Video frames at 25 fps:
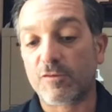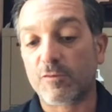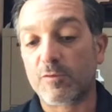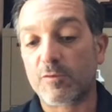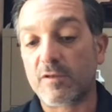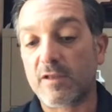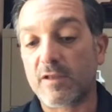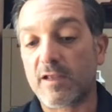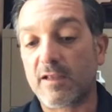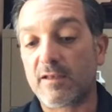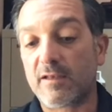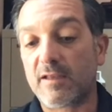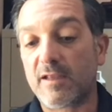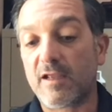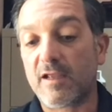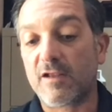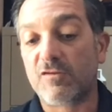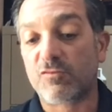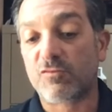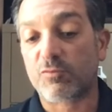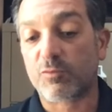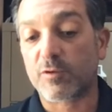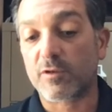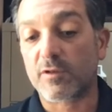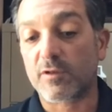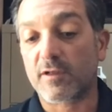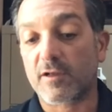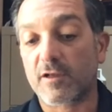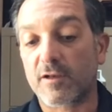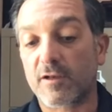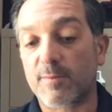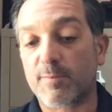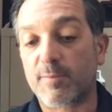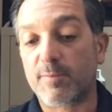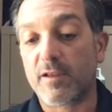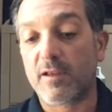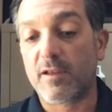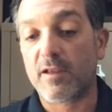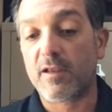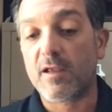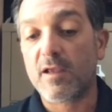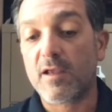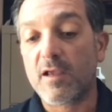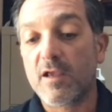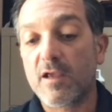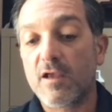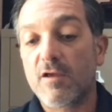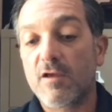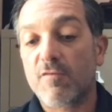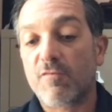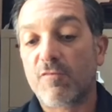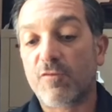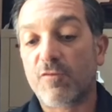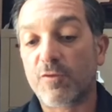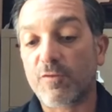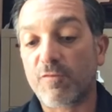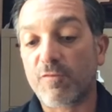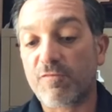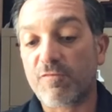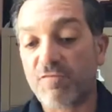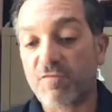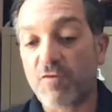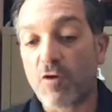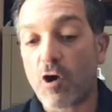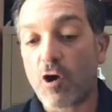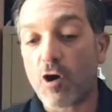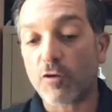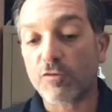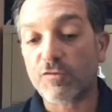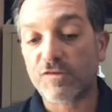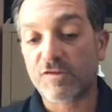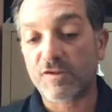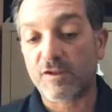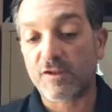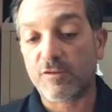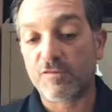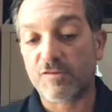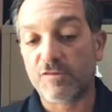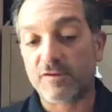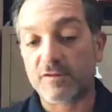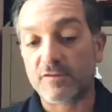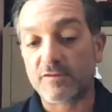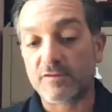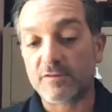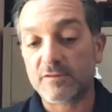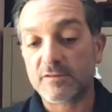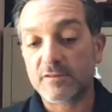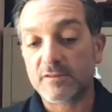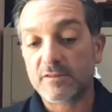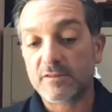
So it's really going to be for the fall season.